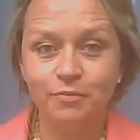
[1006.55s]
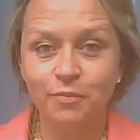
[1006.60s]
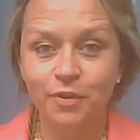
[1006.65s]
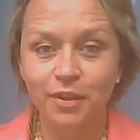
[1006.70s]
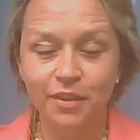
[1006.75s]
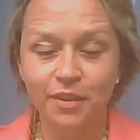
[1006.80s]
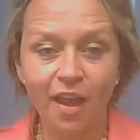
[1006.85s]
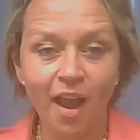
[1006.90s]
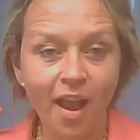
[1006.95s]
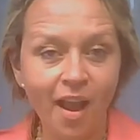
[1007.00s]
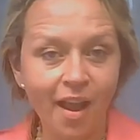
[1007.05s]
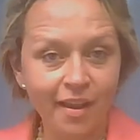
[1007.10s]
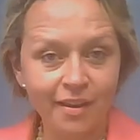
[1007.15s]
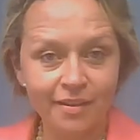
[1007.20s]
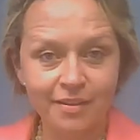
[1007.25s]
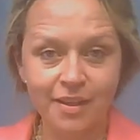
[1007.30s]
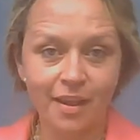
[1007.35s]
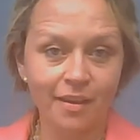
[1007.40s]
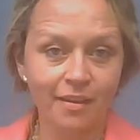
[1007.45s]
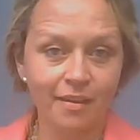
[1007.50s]
with high
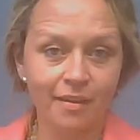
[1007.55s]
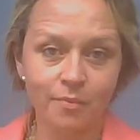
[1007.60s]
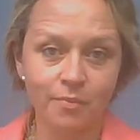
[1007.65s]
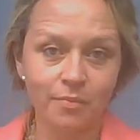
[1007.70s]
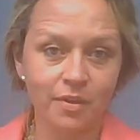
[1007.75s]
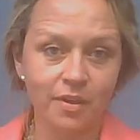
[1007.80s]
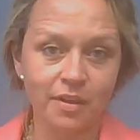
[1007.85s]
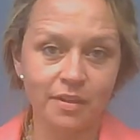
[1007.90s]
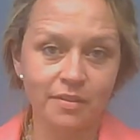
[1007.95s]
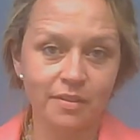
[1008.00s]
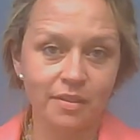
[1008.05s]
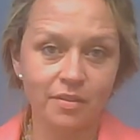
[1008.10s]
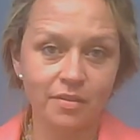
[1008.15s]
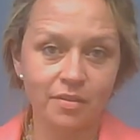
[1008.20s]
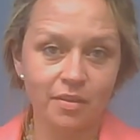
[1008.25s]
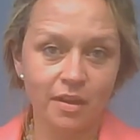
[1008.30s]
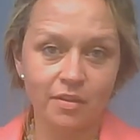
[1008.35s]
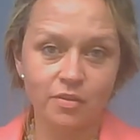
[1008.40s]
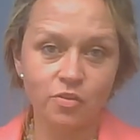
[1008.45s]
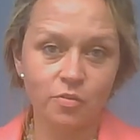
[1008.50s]
tech companies
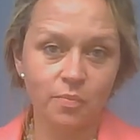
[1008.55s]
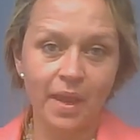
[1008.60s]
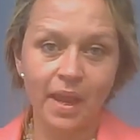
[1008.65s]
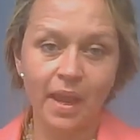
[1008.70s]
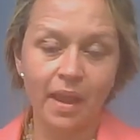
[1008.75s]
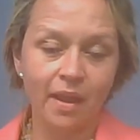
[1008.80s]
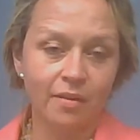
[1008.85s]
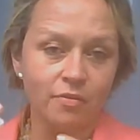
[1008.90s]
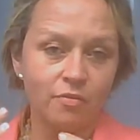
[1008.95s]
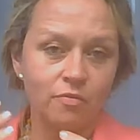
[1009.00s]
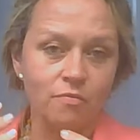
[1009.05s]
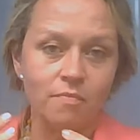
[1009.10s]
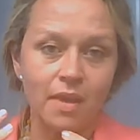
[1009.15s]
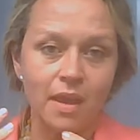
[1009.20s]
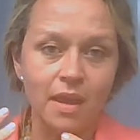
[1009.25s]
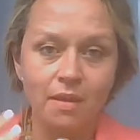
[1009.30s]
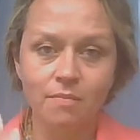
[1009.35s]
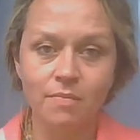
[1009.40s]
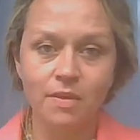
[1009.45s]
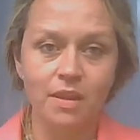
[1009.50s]
in, in Japan who
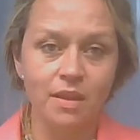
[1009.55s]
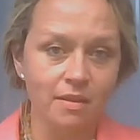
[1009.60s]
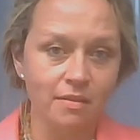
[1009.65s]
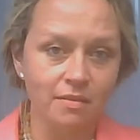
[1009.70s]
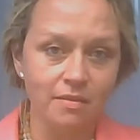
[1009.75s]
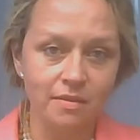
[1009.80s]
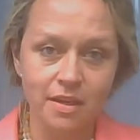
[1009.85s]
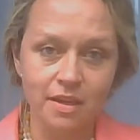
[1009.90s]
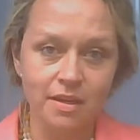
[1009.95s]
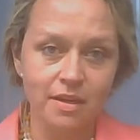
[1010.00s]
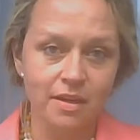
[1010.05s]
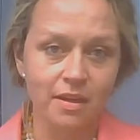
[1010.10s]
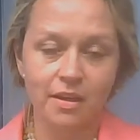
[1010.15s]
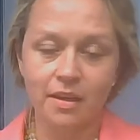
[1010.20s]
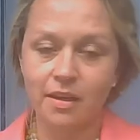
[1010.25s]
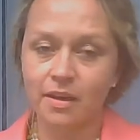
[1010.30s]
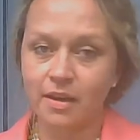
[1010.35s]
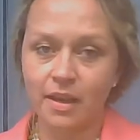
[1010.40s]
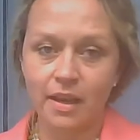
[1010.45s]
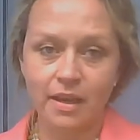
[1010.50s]
may be
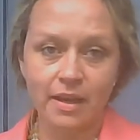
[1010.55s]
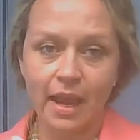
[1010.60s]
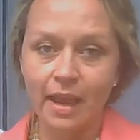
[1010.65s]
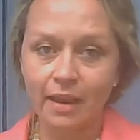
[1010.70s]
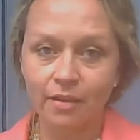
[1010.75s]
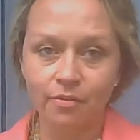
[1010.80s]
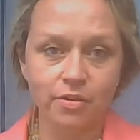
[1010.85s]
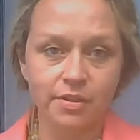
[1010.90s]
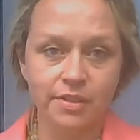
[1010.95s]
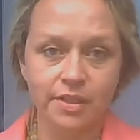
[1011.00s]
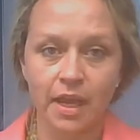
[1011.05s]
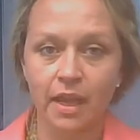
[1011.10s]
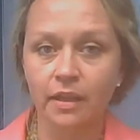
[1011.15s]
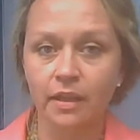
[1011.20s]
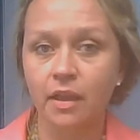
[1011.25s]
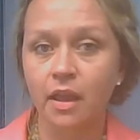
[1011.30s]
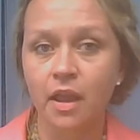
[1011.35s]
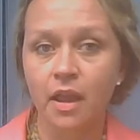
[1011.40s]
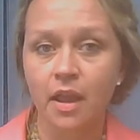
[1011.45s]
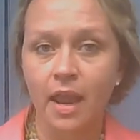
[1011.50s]
leading in, in agri
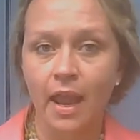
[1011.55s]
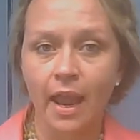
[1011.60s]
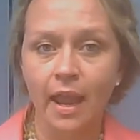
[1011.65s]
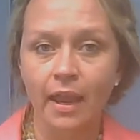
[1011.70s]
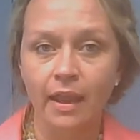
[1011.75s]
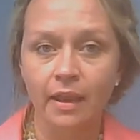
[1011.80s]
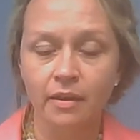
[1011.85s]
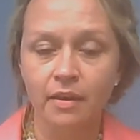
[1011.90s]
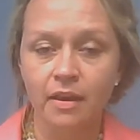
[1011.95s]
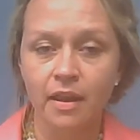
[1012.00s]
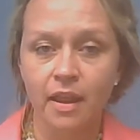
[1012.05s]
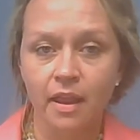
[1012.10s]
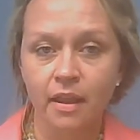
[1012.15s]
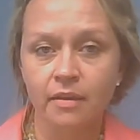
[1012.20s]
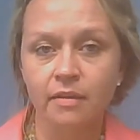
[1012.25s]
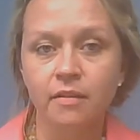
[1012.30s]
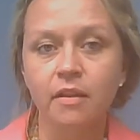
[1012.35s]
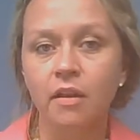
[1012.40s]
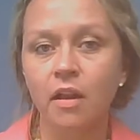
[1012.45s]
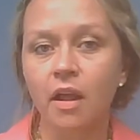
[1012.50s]
tech and,
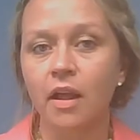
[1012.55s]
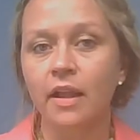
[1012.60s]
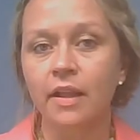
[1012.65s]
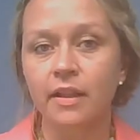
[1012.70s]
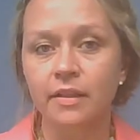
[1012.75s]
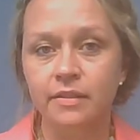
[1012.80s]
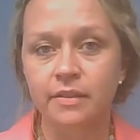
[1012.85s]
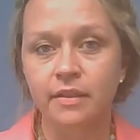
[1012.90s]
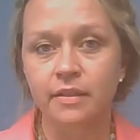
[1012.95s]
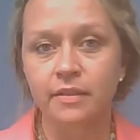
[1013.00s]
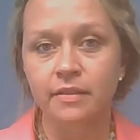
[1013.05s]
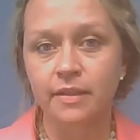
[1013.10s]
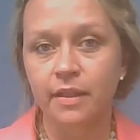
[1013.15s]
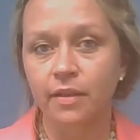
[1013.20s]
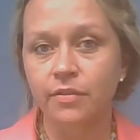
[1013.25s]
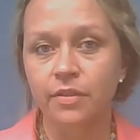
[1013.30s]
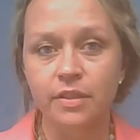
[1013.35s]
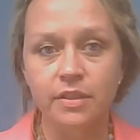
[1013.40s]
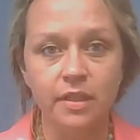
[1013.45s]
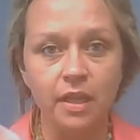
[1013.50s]
and clients in
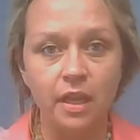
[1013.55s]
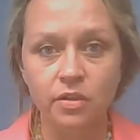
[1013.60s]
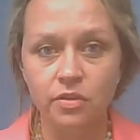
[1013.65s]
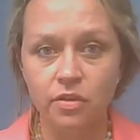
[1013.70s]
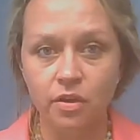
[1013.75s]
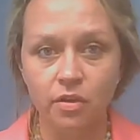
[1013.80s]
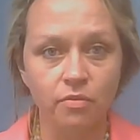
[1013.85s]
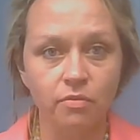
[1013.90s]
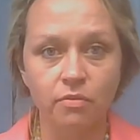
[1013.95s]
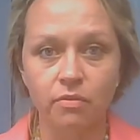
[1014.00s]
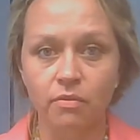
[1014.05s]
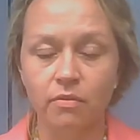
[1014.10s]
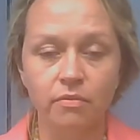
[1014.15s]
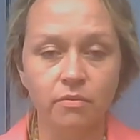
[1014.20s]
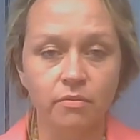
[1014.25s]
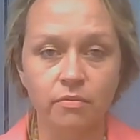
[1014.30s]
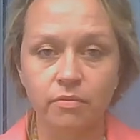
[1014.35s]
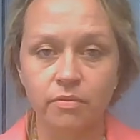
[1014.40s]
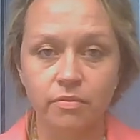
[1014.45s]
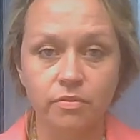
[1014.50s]
Southeast Asia who
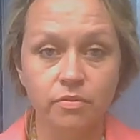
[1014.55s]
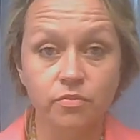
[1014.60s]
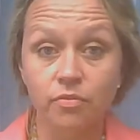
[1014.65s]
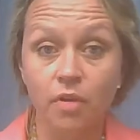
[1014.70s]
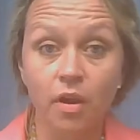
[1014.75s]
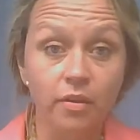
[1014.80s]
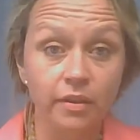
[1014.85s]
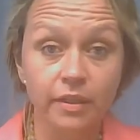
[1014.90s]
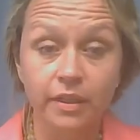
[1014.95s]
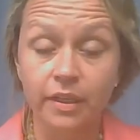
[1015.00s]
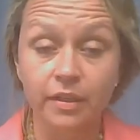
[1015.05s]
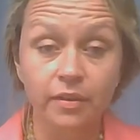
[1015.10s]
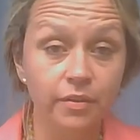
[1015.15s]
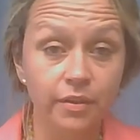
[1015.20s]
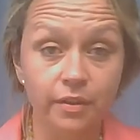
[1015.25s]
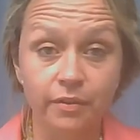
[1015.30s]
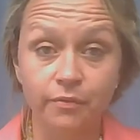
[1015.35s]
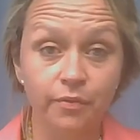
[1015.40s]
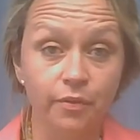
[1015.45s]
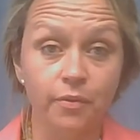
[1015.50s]
are, who are struggling and
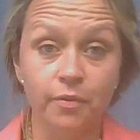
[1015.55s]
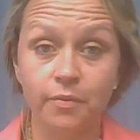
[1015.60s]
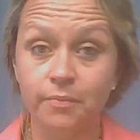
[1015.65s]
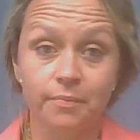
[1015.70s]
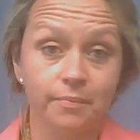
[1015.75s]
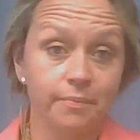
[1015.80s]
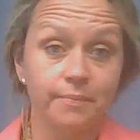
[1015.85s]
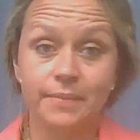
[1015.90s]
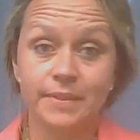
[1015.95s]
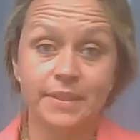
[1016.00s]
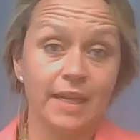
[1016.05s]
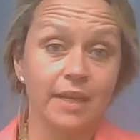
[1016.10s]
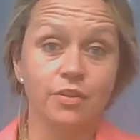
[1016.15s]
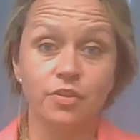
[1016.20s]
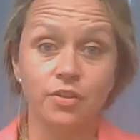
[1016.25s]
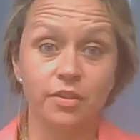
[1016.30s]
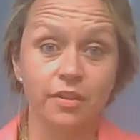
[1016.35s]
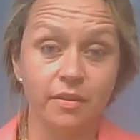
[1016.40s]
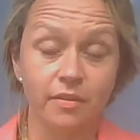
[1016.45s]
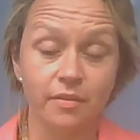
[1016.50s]
looking for
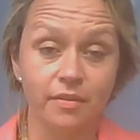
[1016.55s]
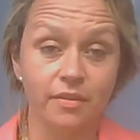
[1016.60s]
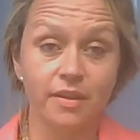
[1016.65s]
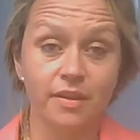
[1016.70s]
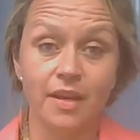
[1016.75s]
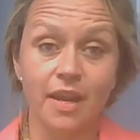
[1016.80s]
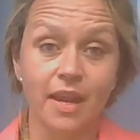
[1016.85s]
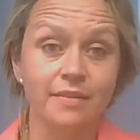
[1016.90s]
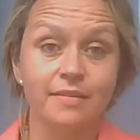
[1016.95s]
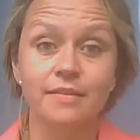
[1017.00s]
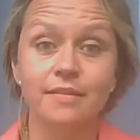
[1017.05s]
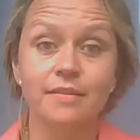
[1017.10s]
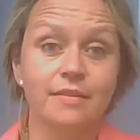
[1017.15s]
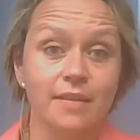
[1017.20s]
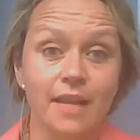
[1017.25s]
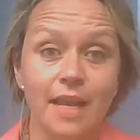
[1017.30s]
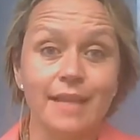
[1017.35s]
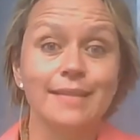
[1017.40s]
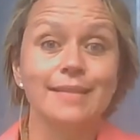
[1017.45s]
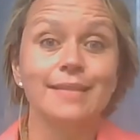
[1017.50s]
potentially the, the next,
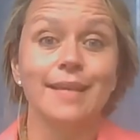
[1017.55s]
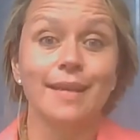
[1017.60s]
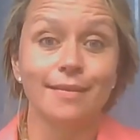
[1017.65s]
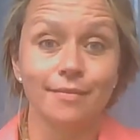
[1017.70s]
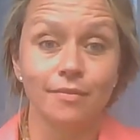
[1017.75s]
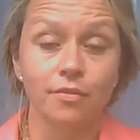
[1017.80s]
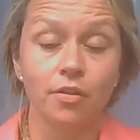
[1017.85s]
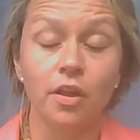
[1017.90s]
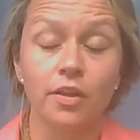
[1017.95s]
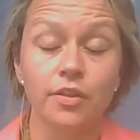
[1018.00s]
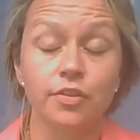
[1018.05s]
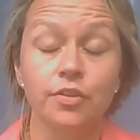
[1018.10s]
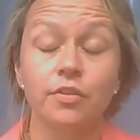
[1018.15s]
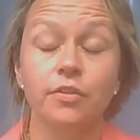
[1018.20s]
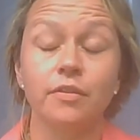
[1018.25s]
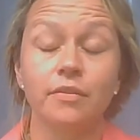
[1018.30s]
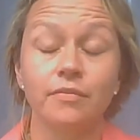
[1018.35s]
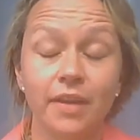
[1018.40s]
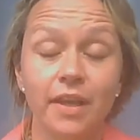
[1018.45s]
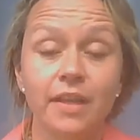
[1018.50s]
next
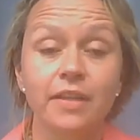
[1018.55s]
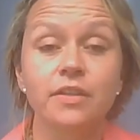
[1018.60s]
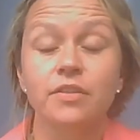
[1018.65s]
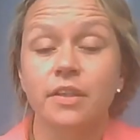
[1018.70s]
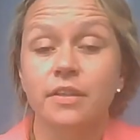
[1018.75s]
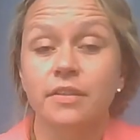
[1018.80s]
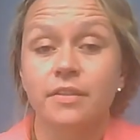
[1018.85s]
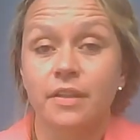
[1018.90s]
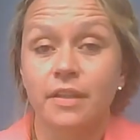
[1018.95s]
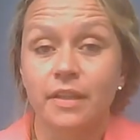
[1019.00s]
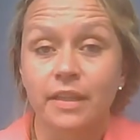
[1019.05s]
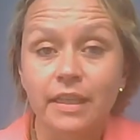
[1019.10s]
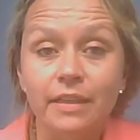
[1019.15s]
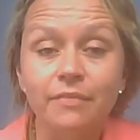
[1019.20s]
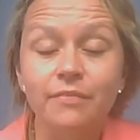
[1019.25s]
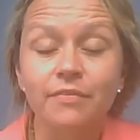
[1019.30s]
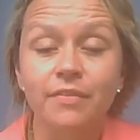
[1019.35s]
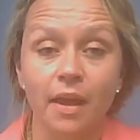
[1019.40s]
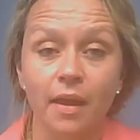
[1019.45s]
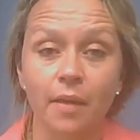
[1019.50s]
technological advantage that's going to
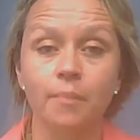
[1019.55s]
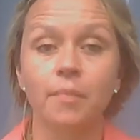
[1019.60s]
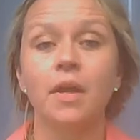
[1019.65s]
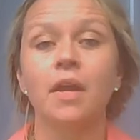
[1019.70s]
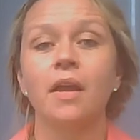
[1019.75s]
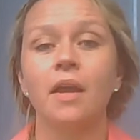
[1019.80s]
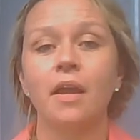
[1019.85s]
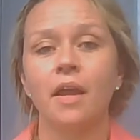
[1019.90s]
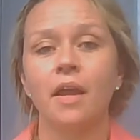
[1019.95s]
give them